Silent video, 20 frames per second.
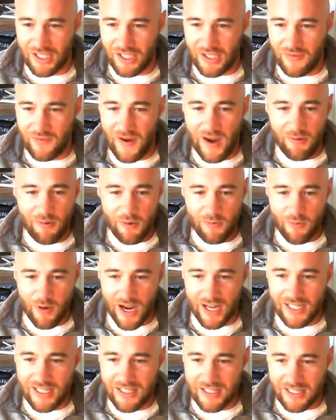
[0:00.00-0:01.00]
if I were
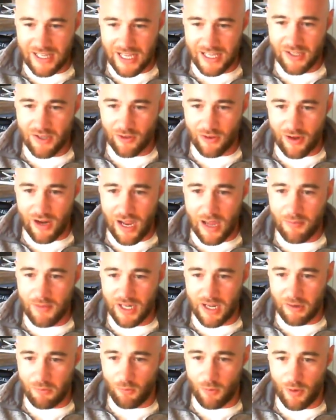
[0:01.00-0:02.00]
writing an Angular app
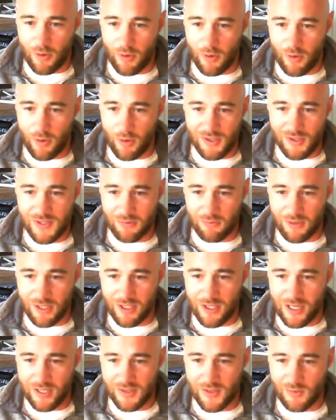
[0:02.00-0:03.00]
and I wasn't using
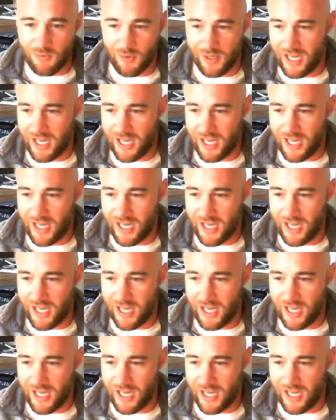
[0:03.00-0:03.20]
Redux,